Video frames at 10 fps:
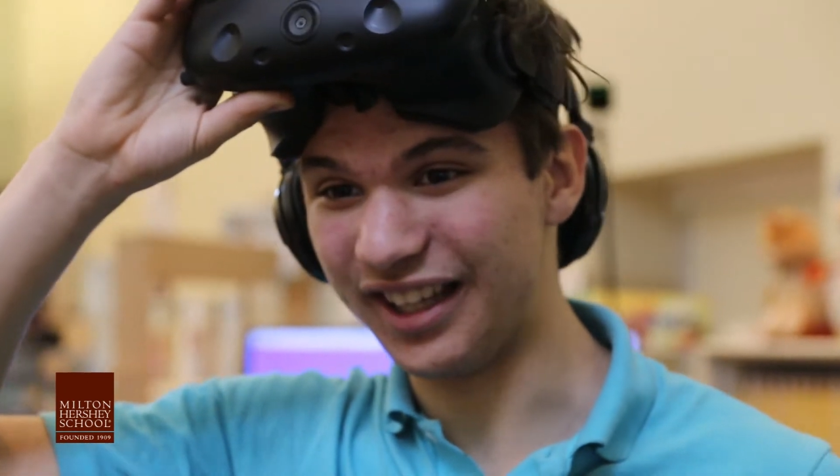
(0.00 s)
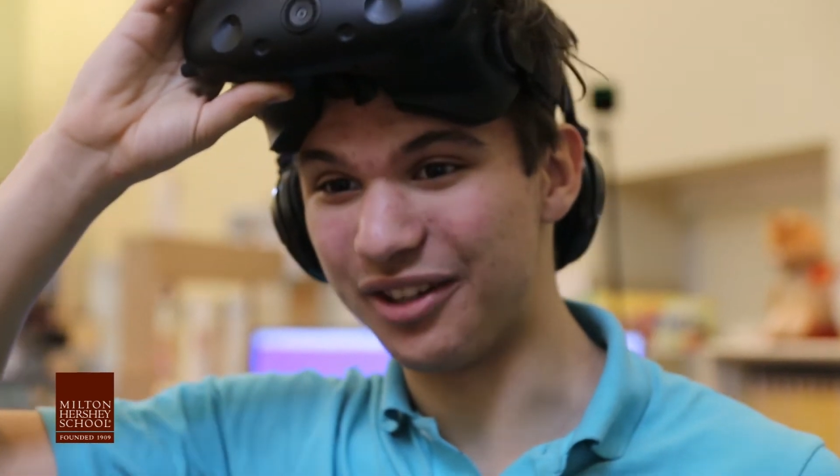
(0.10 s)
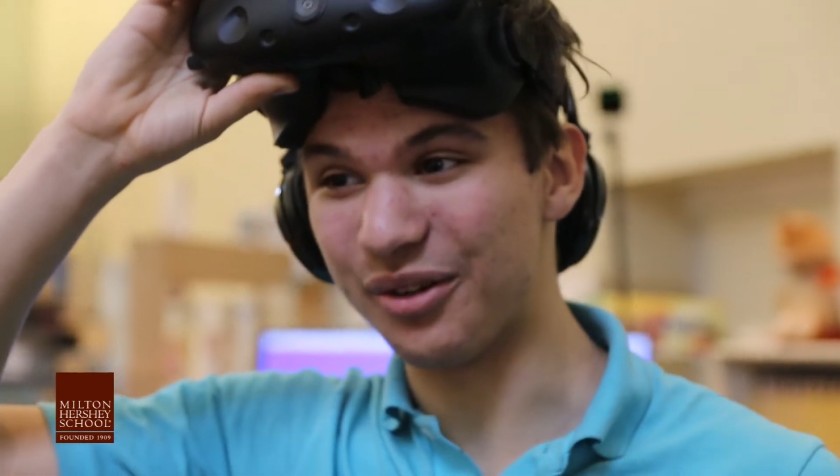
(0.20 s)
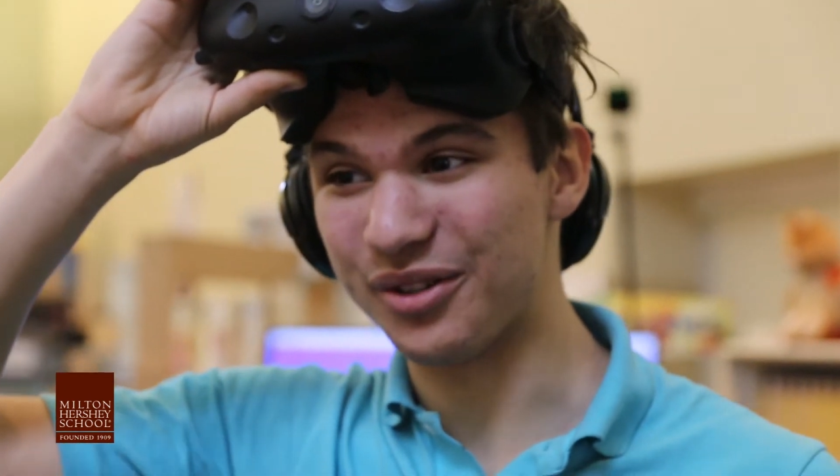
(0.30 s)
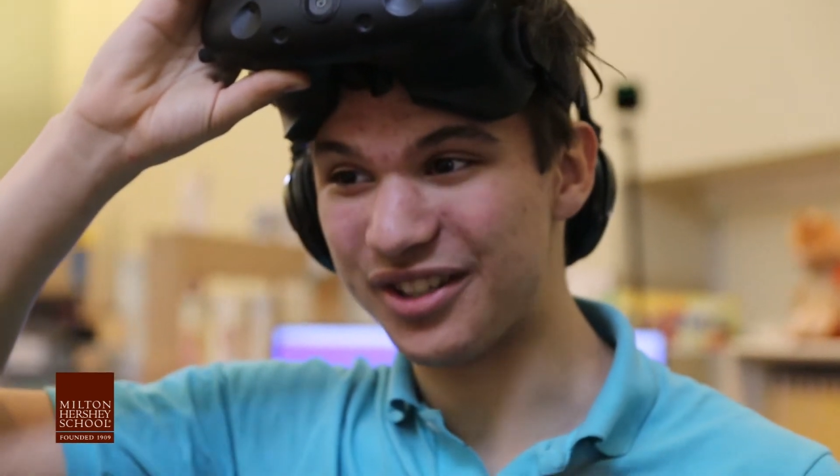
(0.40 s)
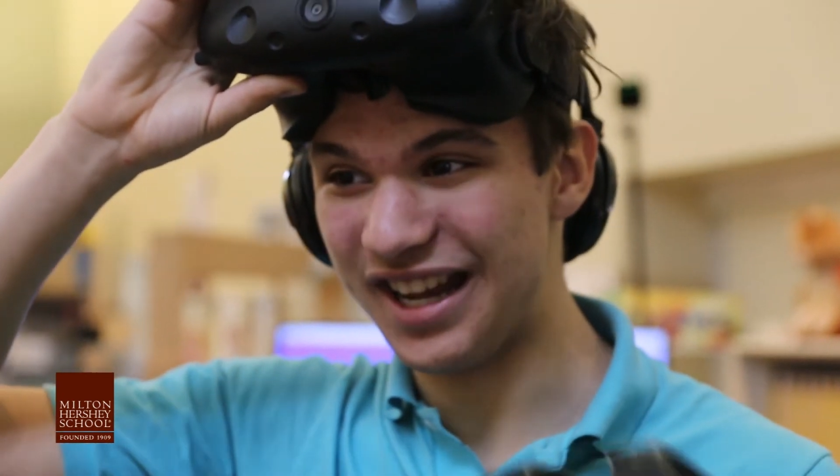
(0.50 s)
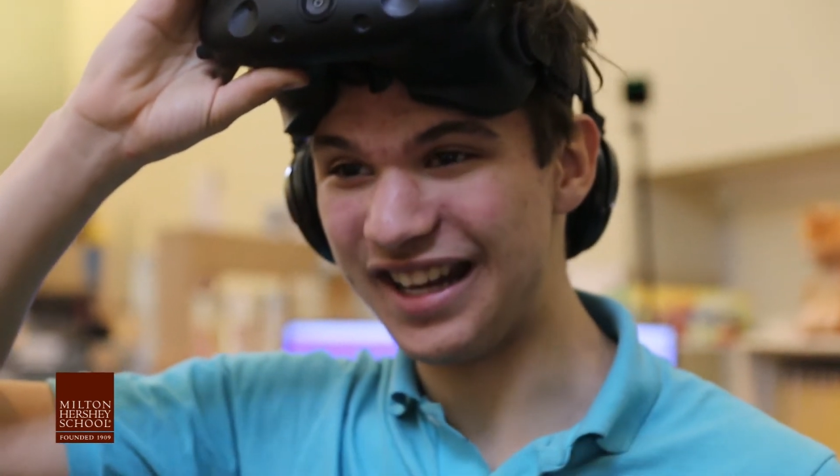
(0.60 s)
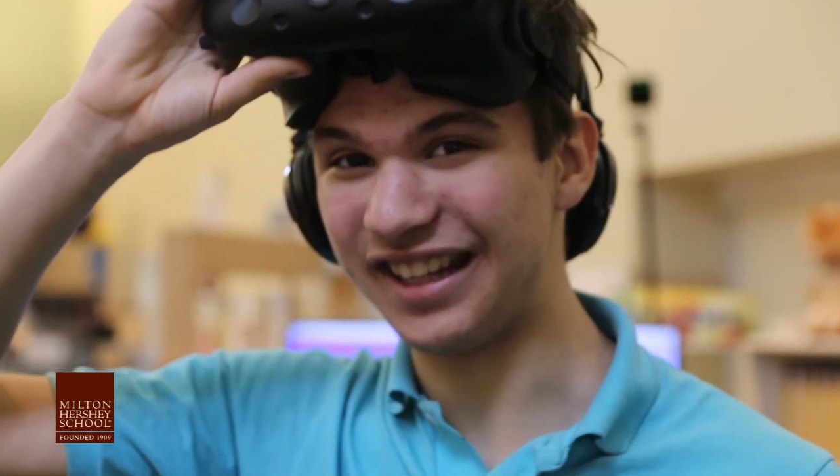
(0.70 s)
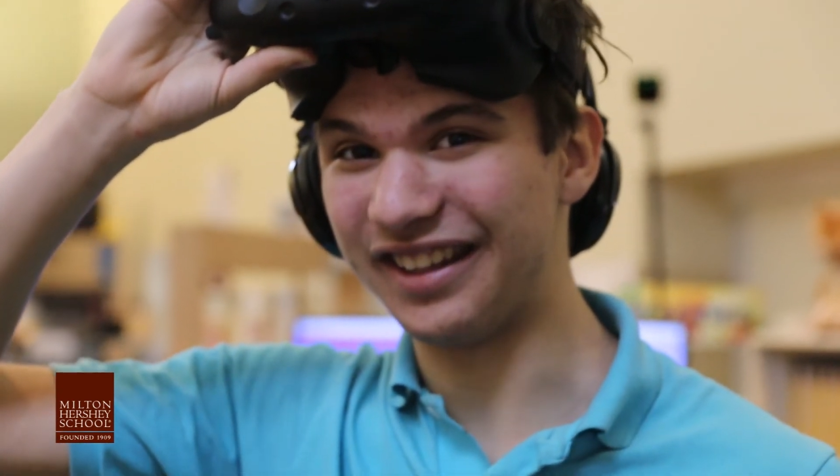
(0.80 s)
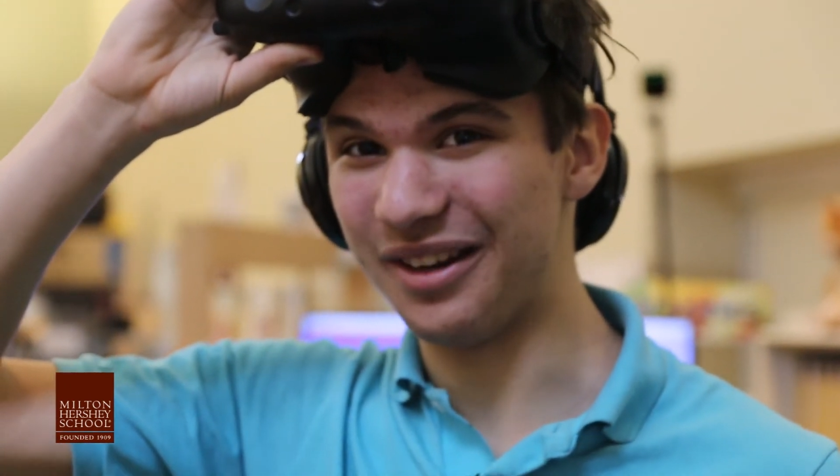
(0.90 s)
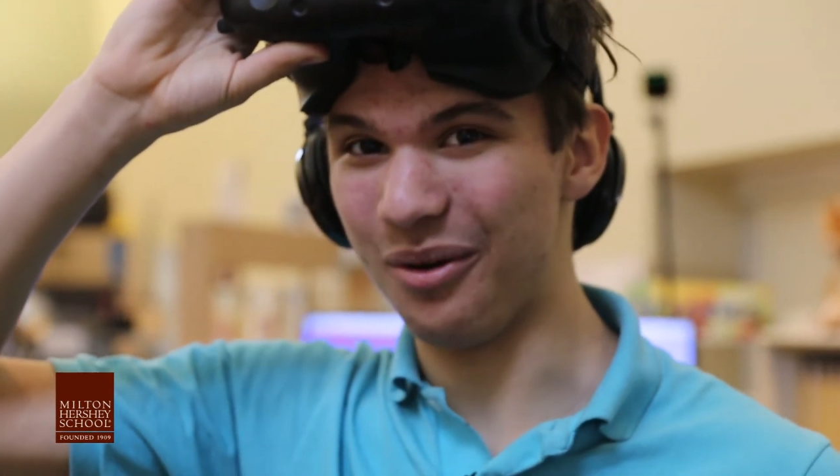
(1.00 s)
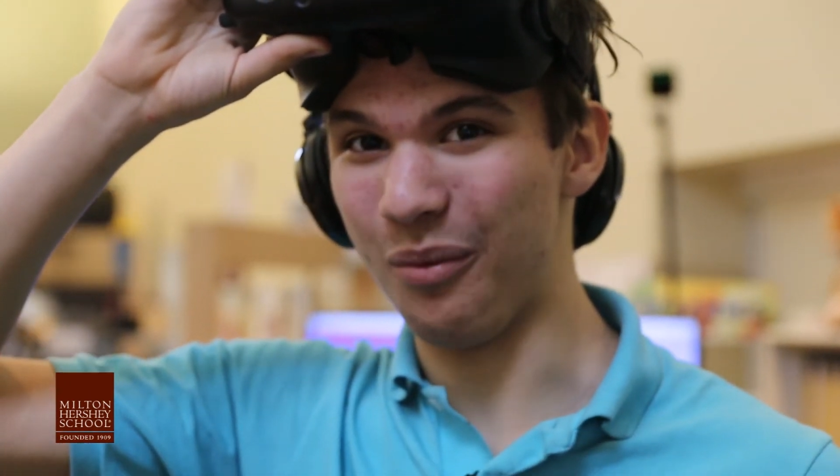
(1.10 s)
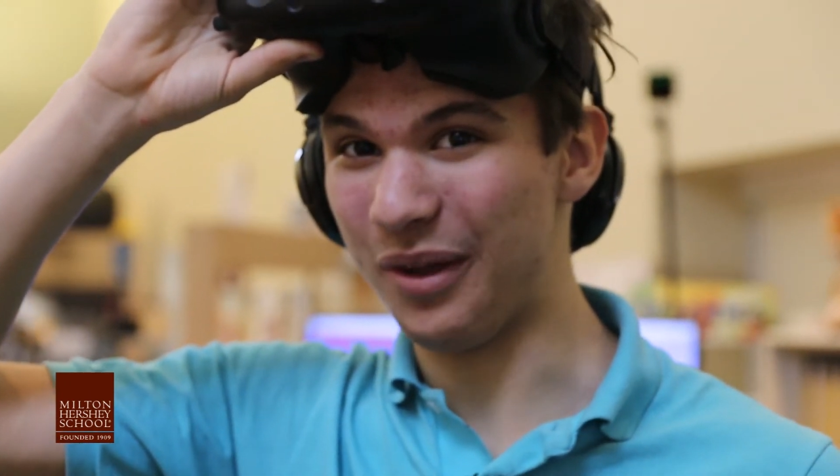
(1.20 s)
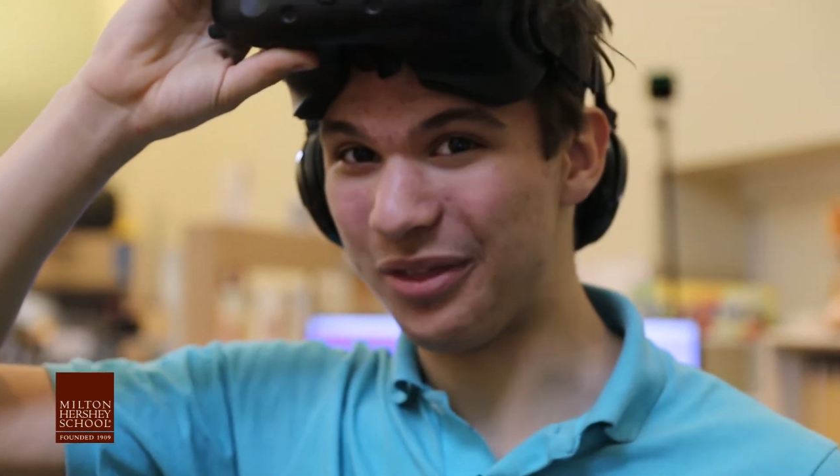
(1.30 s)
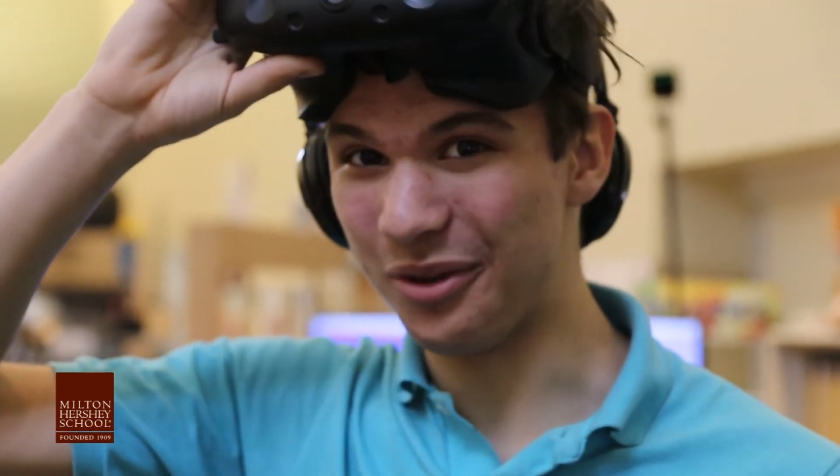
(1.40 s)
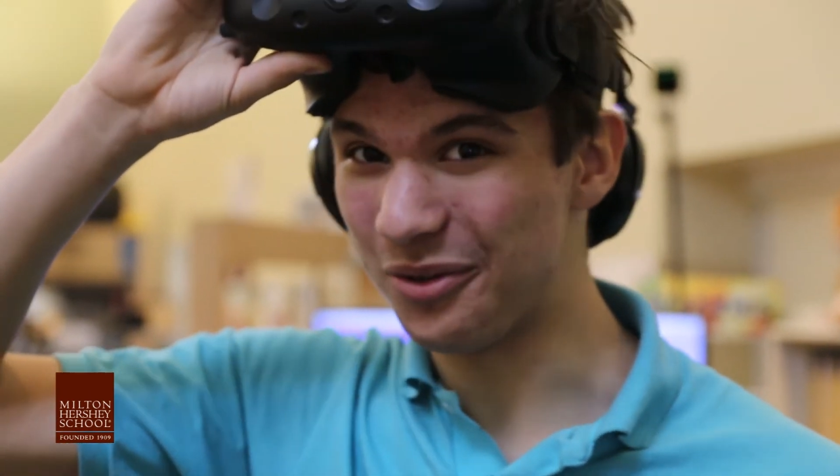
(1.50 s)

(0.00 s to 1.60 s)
like you're standing there with